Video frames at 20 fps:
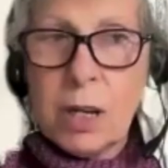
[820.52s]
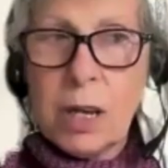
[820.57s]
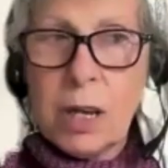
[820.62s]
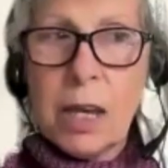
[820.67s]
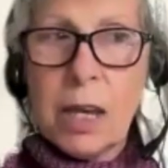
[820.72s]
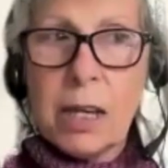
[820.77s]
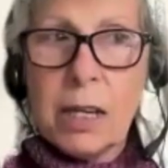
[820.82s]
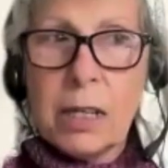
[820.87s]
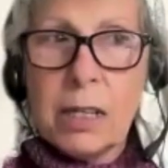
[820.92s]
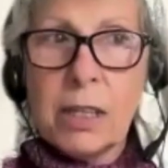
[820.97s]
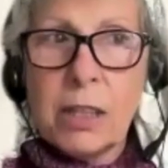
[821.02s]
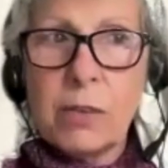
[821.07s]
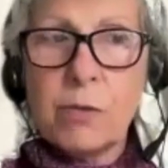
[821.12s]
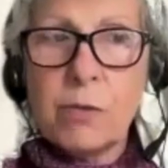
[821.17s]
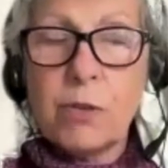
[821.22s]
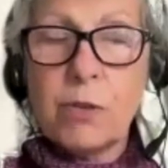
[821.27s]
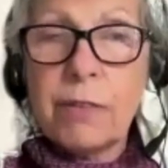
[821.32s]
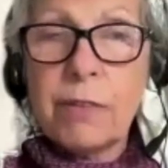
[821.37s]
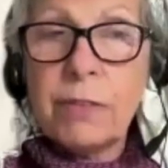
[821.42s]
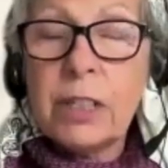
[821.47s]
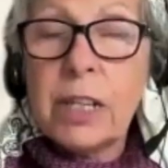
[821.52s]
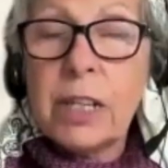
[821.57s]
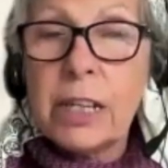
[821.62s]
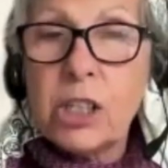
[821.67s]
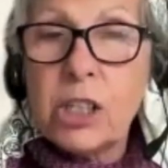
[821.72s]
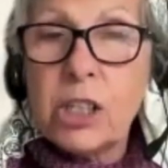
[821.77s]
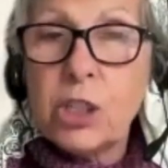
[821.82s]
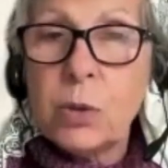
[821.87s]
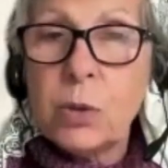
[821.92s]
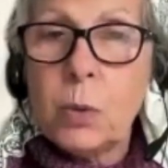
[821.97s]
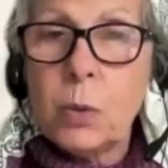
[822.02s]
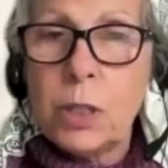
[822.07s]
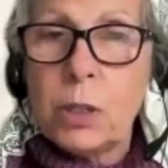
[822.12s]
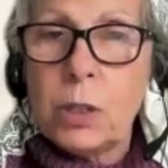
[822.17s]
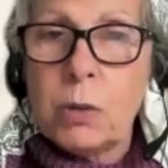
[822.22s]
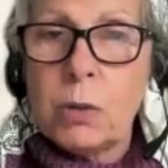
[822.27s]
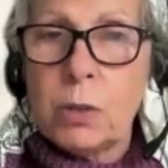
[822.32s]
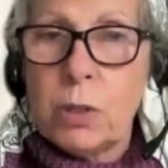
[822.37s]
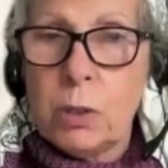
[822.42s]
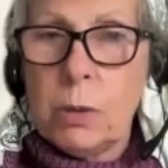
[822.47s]
And the revelation when
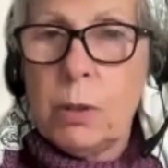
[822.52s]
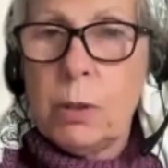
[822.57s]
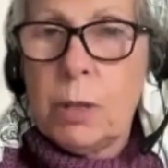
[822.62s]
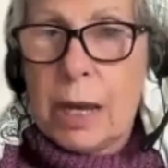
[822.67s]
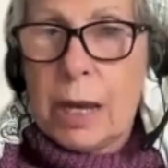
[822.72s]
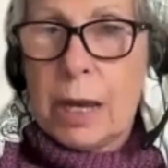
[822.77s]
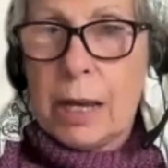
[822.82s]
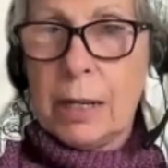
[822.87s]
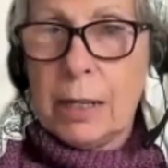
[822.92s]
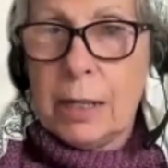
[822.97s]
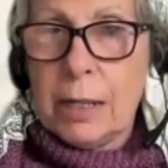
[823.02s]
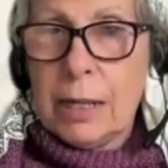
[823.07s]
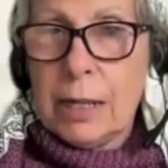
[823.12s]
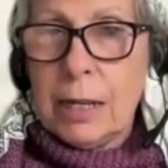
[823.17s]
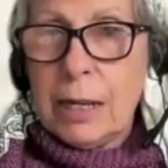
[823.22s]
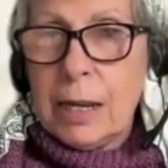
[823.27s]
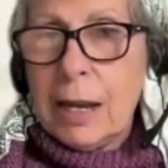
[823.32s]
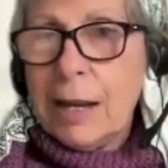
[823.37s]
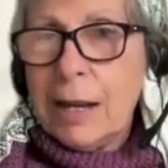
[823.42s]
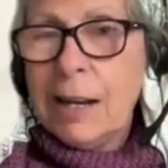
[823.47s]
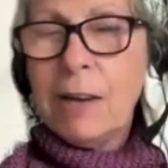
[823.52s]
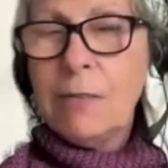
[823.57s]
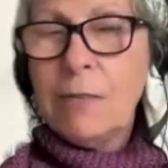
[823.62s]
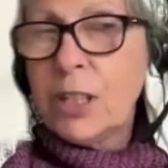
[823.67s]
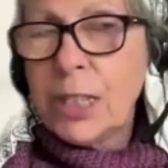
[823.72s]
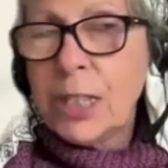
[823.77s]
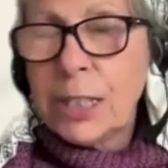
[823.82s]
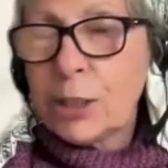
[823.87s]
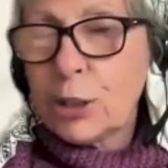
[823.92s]
you do that, and everything's